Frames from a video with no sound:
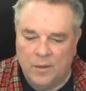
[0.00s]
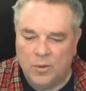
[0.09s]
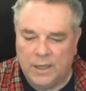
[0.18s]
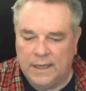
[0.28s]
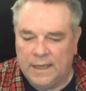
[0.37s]

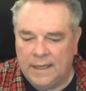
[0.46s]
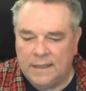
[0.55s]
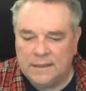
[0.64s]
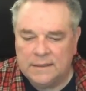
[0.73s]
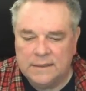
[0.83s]
Okay,
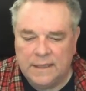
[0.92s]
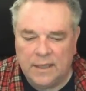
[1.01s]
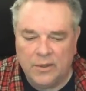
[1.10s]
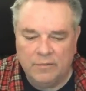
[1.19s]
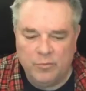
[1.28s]

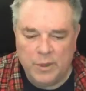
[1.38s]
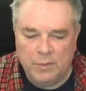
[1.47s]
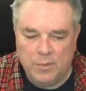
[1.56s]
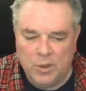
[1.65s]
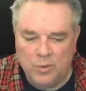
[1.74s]
now if we
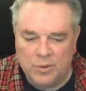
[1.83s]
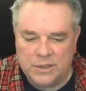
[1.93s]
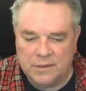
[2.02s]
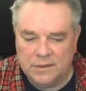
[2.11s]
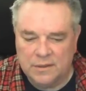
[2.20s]
mute
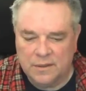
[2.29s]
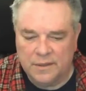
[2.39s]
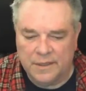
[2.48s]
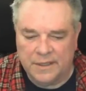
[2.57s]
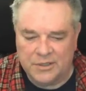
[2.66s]

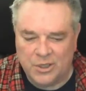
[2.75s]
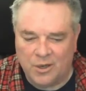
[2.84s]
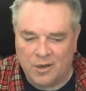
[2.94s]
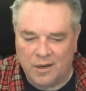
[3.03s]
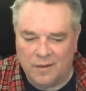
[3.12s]
the
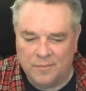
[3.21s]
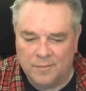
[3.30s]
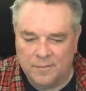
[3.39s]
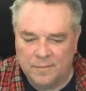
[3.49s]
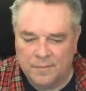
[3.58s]
guitar,
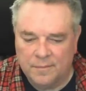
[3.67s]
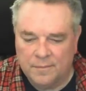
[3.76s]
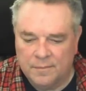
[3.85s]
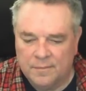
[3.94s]
we've